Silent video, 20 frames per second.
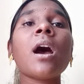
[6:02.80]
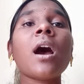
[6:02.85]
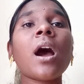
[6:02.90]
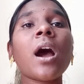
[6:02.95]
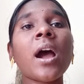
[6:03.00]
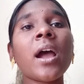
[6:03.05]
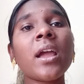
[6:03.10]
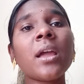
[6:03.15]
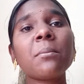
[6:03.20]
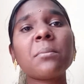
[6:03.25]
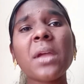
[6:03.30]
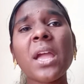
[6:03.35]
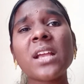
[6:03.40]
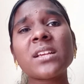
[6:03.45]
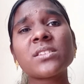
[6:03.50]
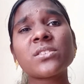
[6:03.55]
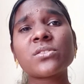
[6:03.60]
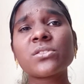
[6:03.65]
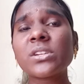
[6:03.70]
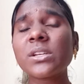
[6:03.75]
I am
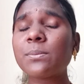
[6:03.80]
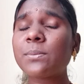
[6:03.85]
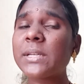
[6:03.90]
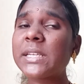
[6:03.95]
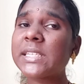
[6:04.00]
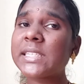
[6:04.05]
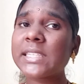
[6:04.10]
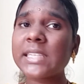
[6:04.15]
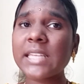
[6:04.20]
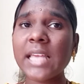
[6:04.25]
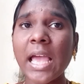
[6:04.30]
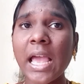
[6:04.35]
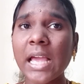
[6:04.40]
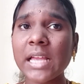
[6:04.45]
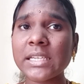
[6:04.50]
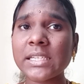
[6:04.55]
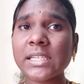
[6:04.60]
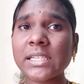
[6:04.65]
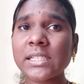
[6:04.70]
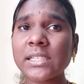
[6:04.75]
extremely
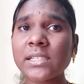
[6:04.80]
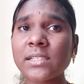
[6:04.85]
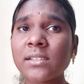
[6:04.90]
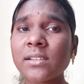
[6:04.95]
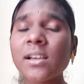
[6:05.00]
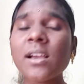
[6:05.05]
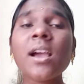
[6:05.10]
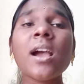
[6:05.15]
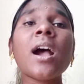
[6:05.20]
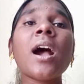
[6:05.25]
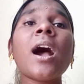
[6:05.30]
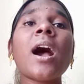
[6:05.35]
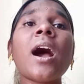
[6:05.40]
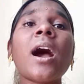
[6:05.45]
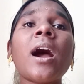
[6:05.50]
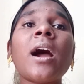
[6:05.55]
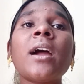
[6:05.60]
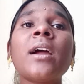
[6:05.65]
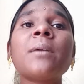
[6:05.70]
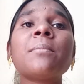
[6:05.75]
sad.
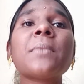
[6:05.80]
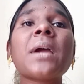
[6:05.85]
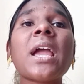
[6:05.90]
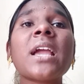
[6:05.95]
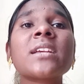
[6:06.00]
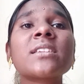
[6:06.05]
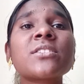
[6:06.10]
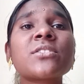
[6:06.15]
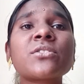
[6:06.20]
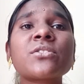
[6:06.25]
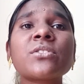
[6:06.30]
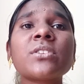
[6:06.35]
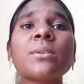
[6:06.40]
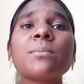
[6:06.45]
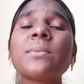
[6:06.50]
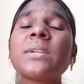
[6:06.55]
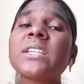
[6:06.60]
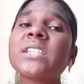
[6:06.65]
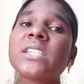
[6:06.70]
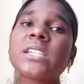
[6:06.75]
I am
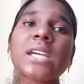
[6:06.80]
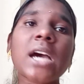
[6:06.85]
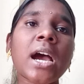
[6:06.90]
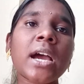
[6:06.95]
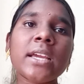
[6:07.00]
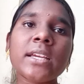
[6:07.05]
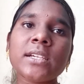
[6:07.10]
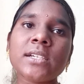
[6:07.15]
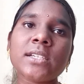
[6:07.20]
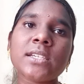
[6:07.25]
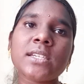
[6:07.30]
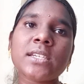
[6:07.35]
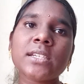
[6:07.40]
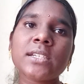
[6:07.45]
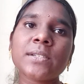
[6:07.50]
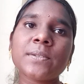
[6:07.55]
extremely tired.